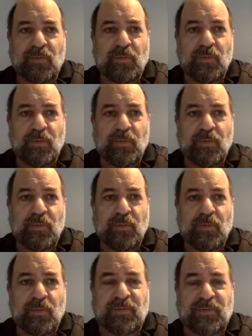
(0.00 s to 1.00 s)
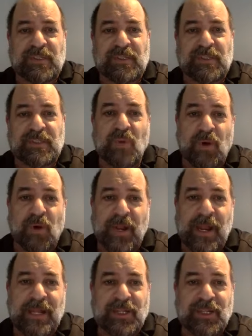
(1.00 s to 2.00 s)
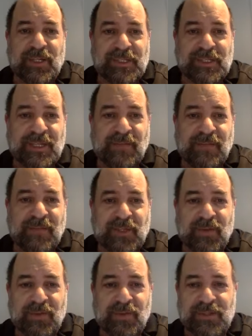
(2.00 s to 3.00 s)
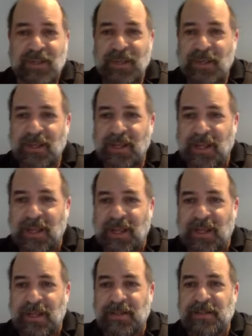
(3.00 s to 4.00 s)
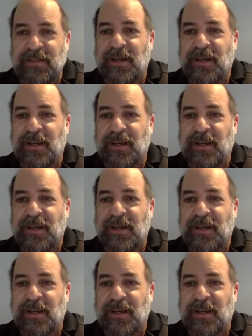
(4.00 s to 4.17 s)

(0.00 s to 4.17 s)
requests for some more agency features, and